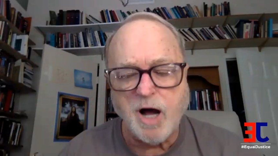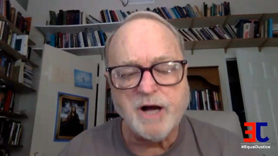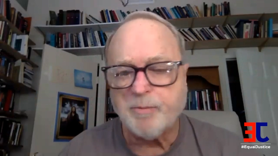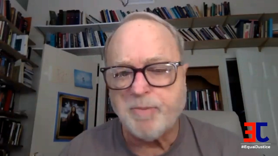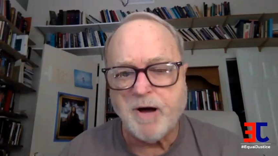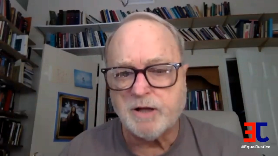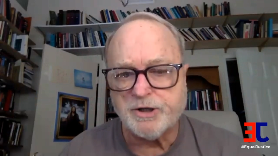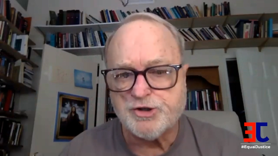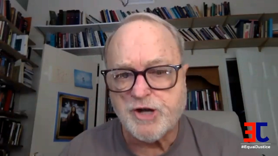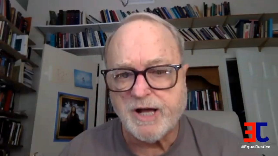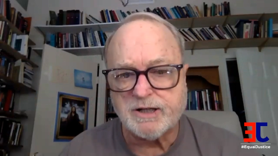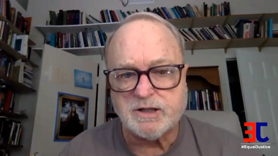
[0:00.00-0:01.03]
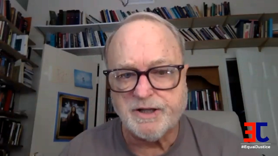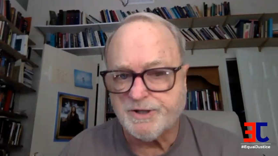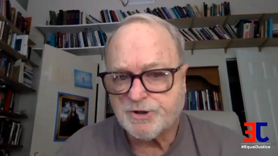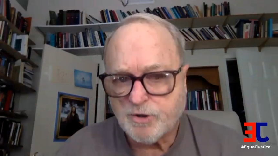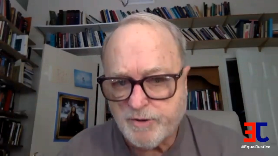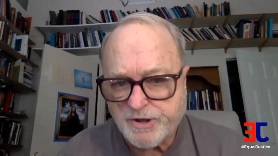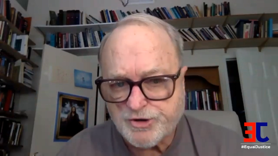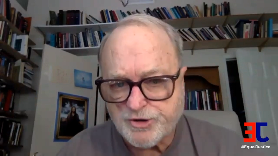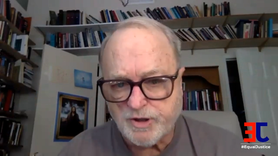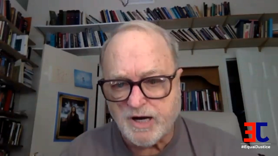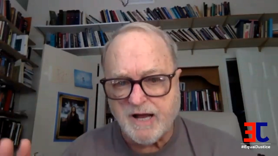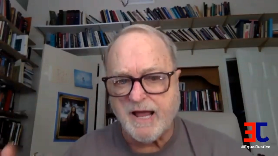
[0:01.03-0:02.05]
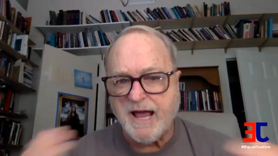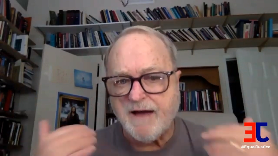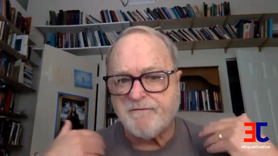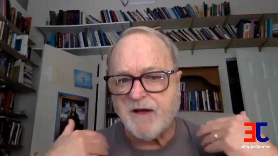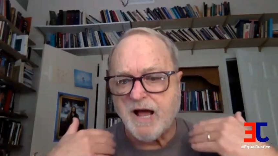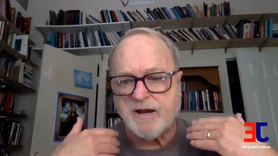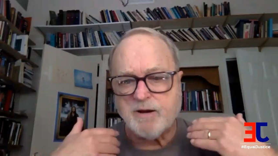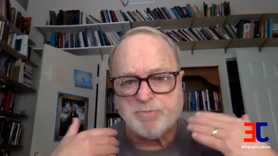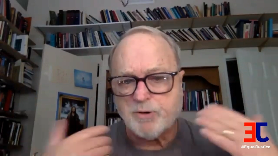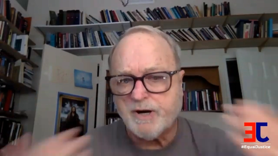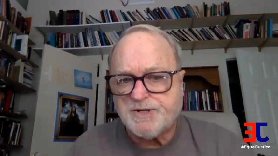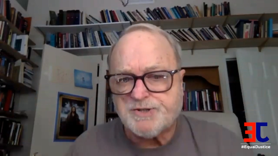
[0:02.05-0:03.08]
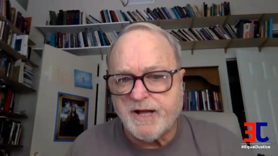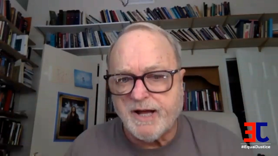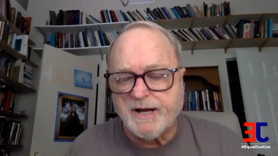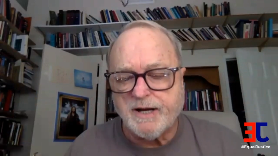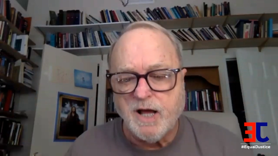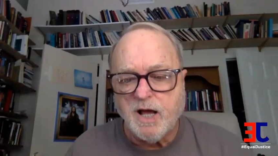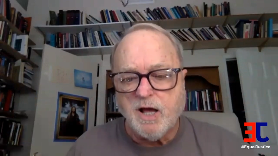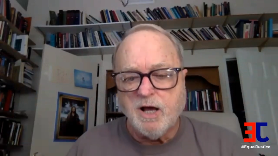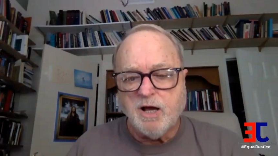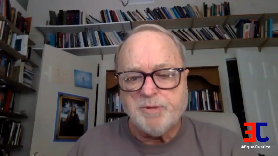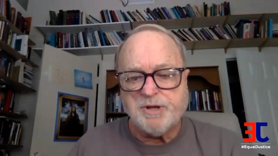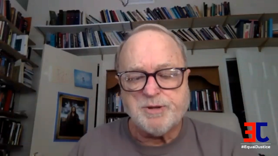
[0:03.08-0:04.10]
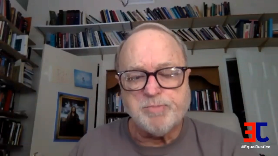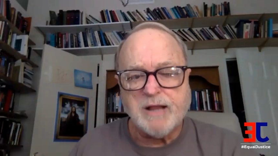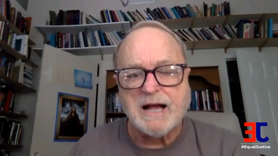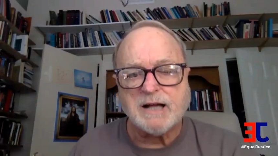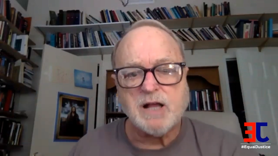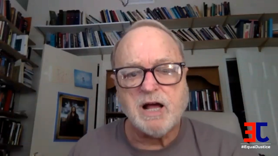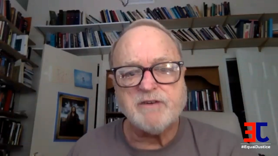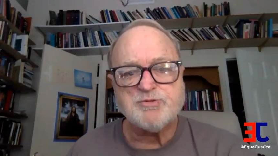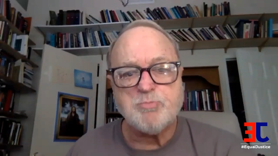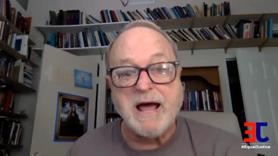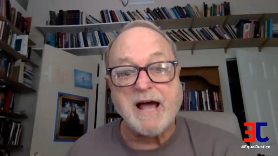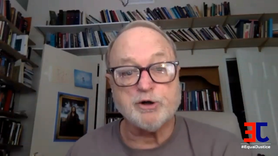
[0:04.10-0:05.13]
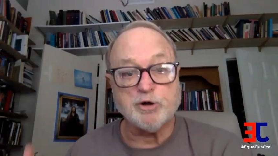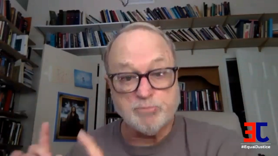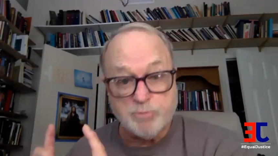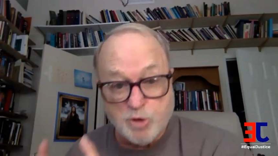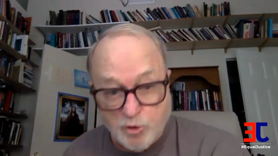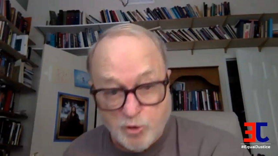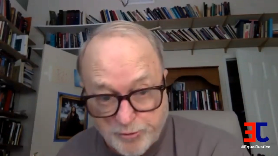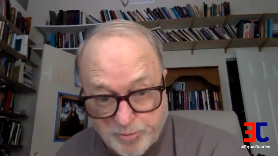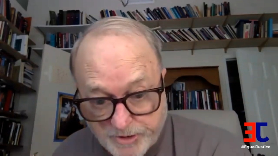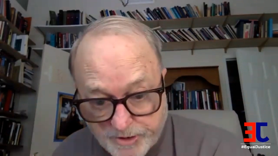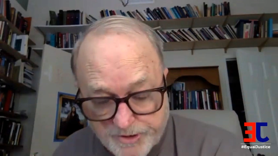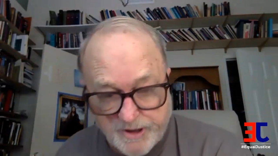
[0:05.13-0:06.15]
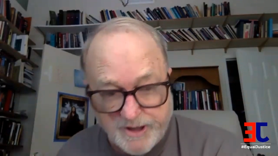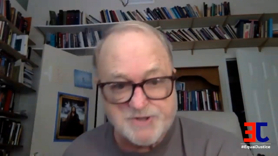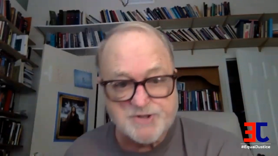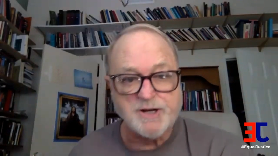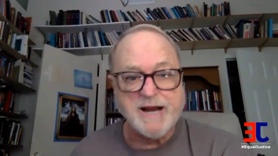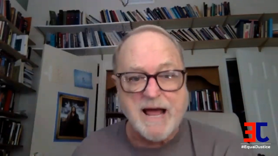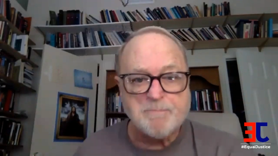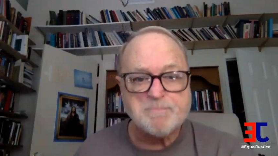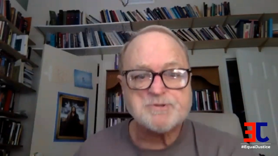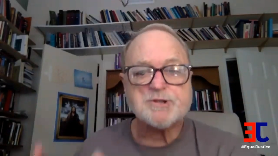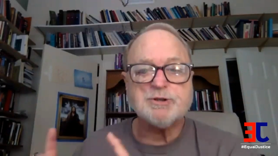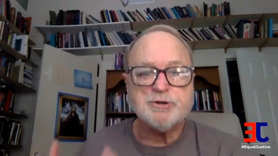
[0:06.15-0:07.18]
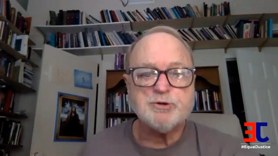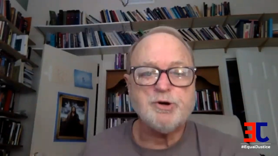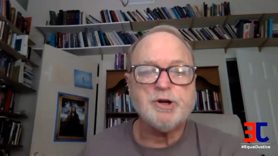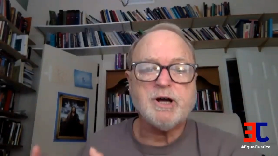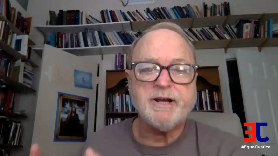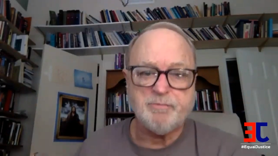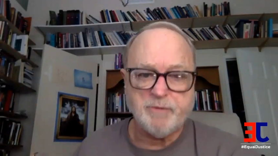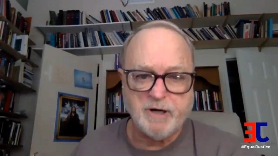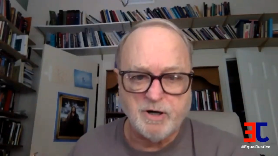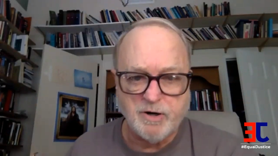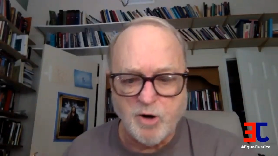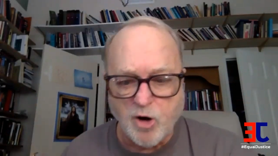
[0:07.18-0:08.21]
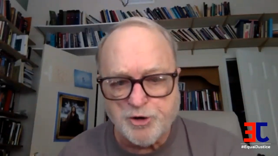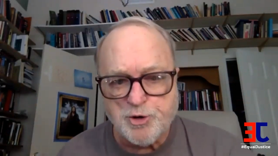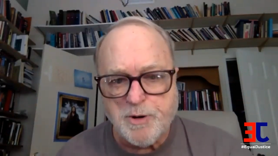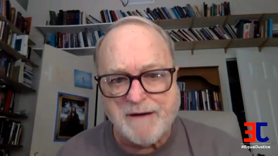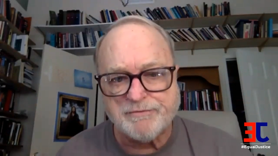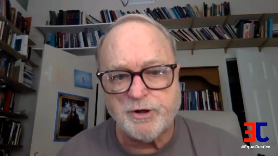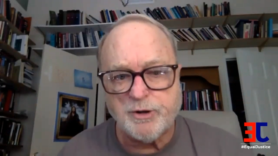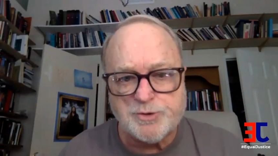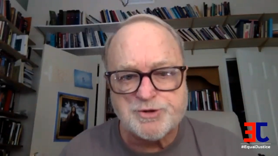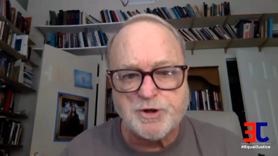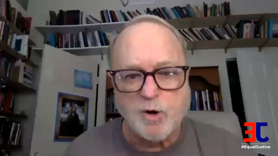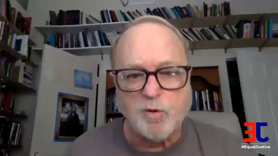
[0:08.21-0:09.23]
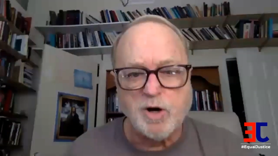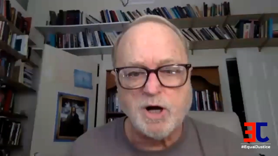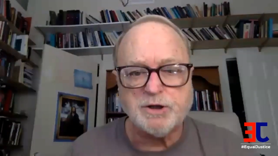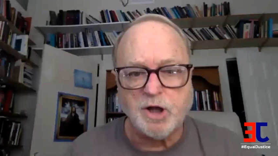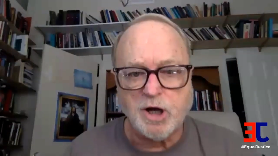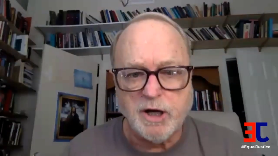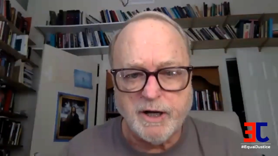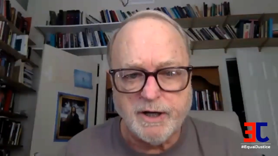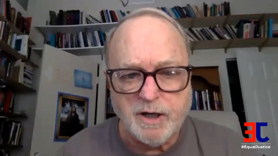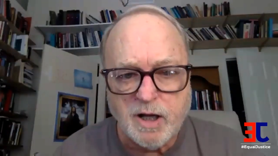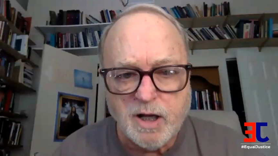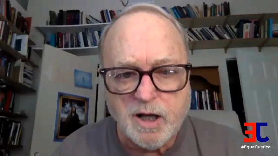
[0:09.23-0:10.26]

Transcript: unapologetically as a Christian. I embrace that. But the Black Lives Matter movement is an absolute nightmare. And all you have to do is go online